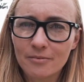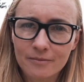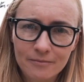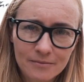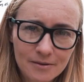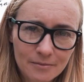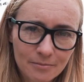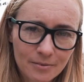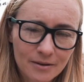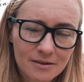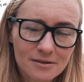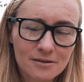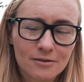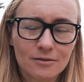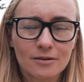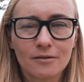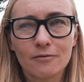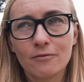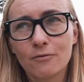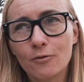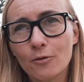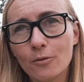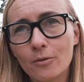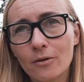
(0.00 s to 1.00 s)
depends on the
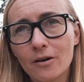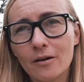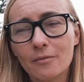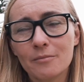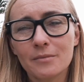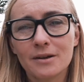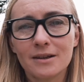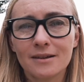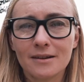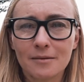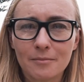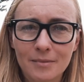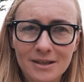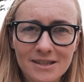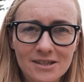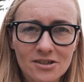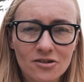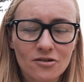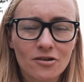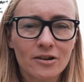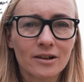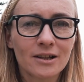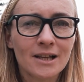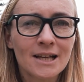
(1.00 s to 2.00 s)
form and the
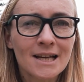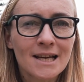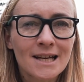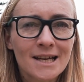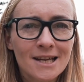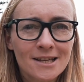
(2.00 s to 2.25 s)
material.